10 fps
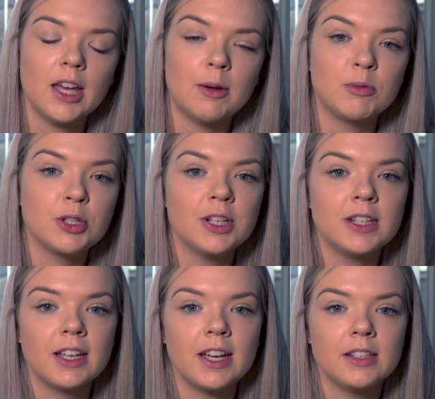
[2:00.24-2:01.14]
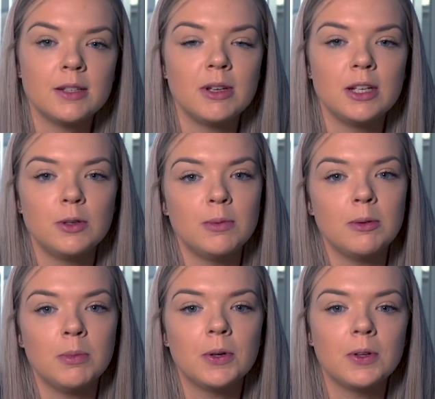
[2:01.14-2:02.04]
I'm enjoying getting to meet new
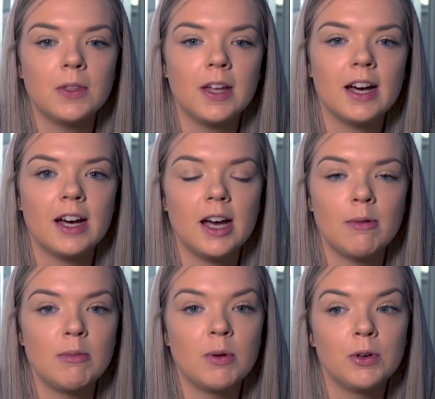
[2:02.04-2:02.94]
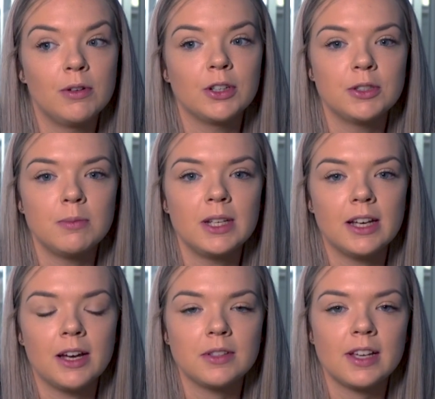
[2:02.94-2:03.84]
people that I maybe wouldn't have got to
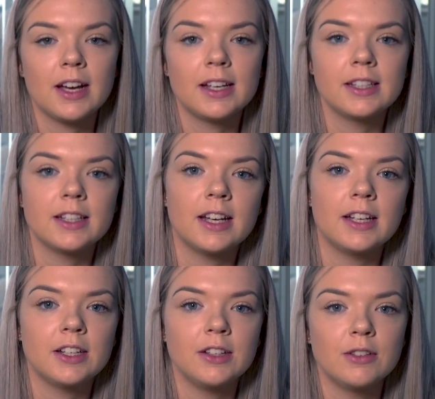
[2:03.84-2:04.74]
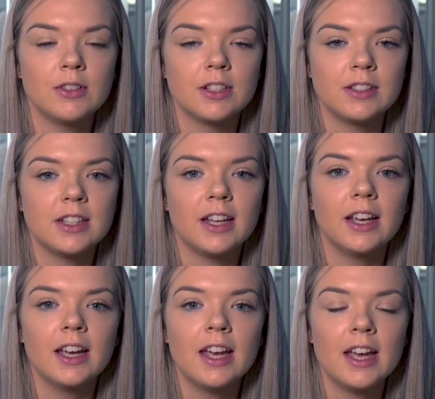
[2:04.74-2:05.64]
meet outside and at
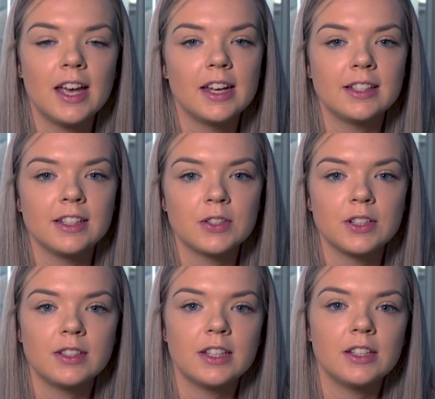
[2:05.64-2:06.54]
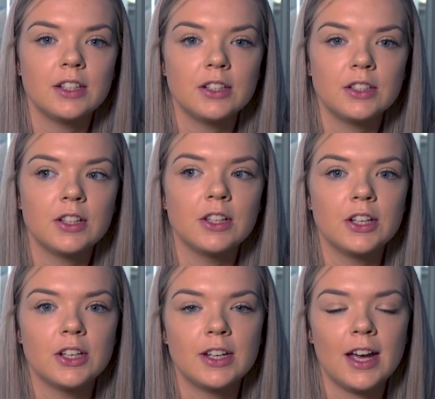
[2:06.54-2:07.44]
university, and it's interesting to
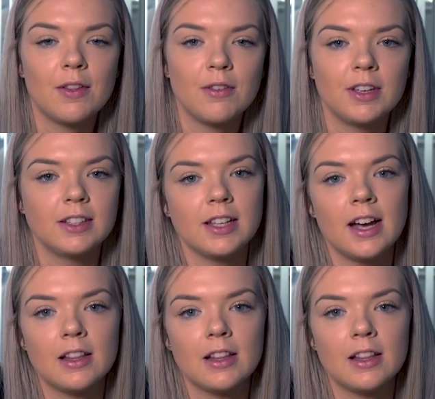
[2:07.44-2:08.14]
learn how the things that